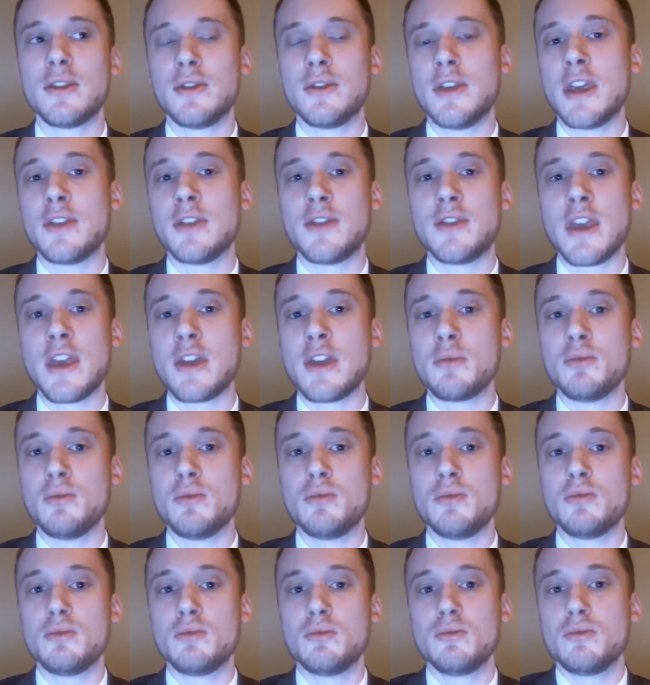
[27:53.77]
They, they,
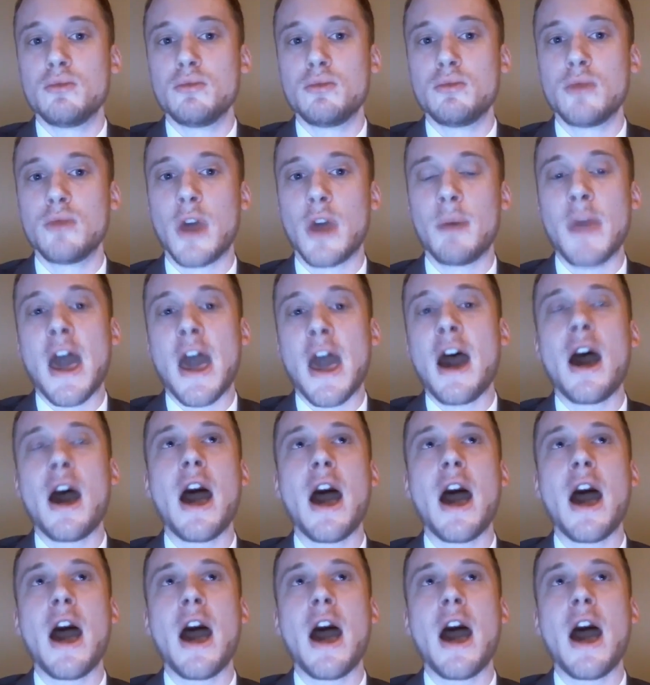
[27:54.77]
I mean, how,